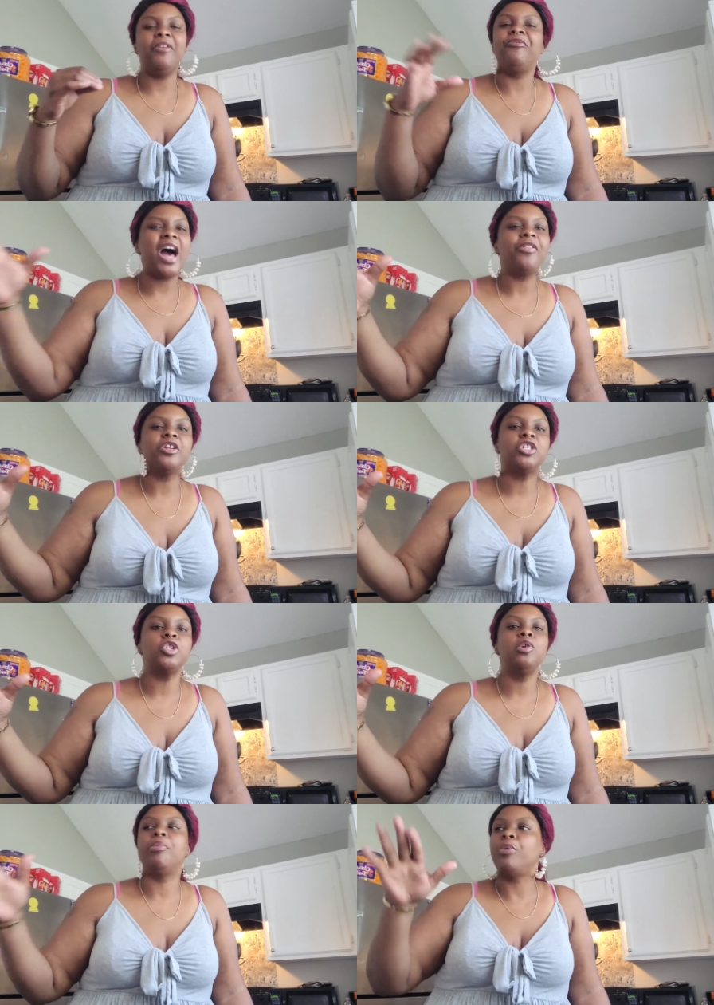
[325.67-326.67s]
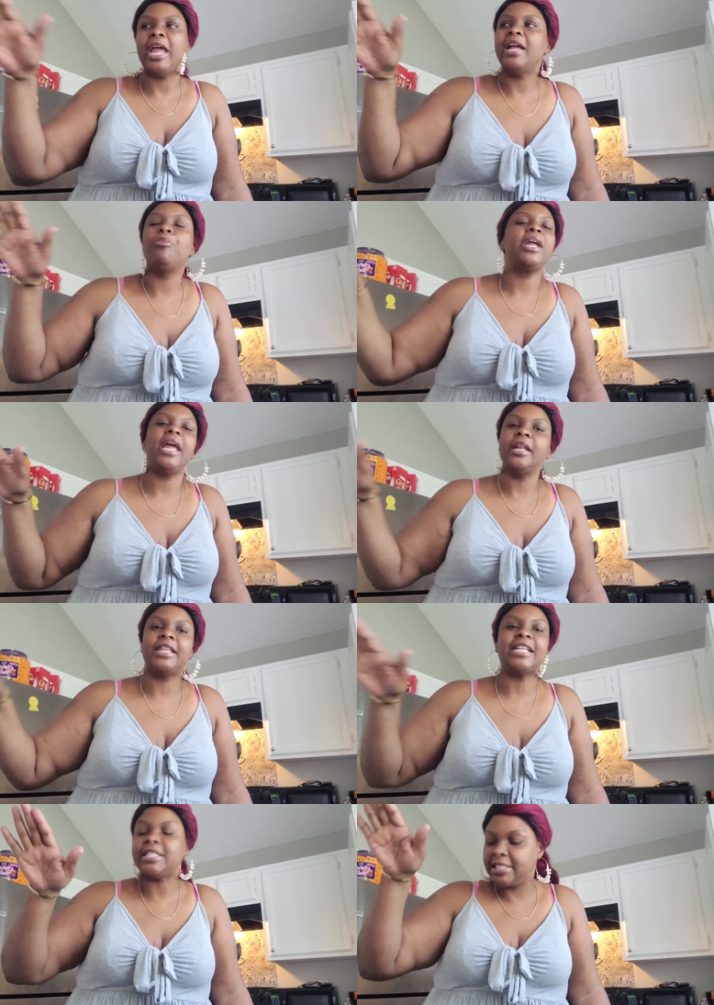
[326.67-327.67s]
fathers too, but we ain't
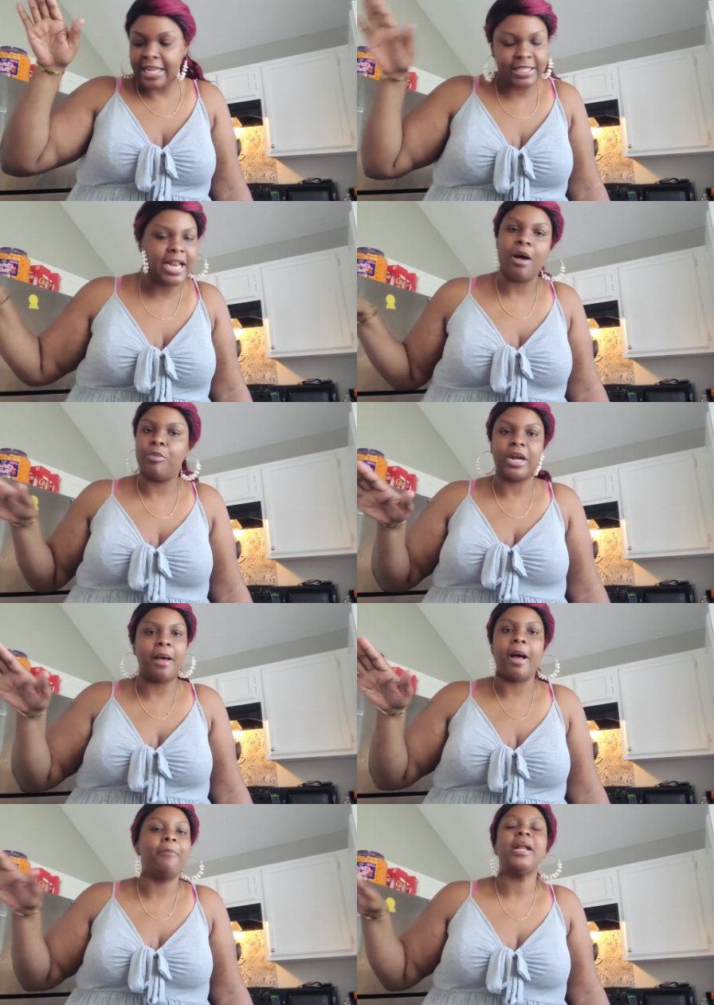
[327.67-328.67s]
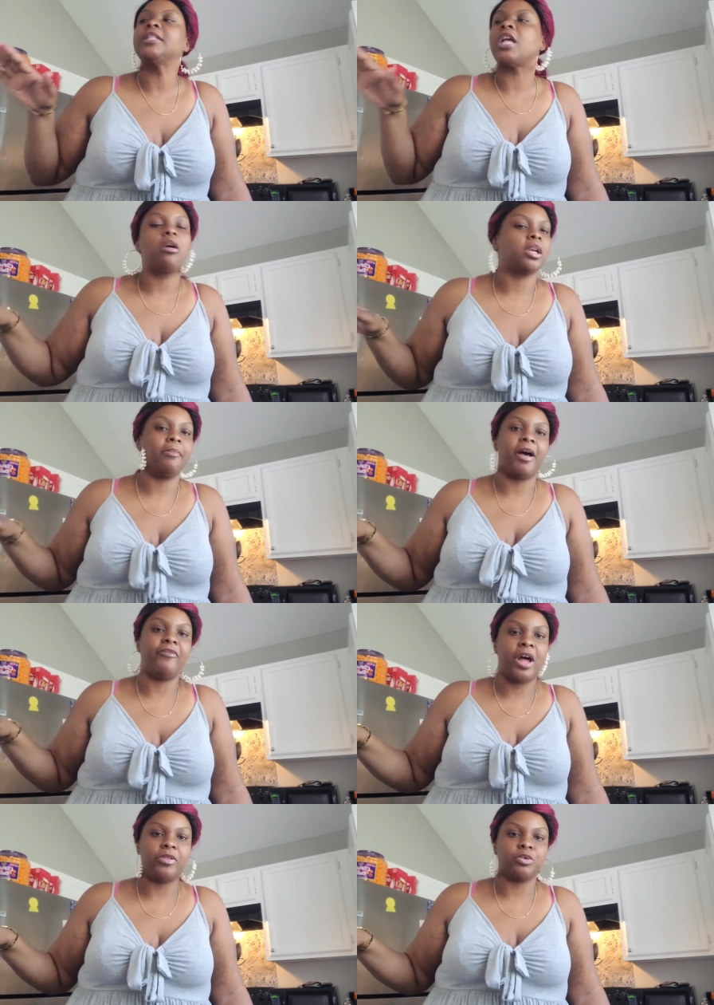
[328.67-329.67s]
that's not what I'm not talking about
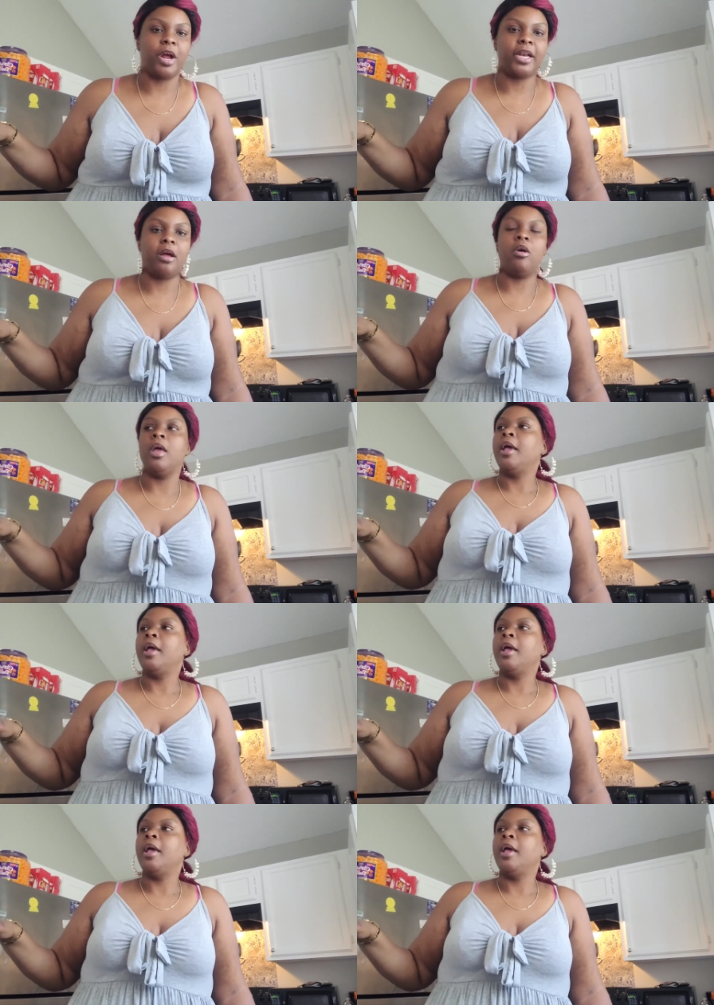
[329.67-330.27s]
fathers right now,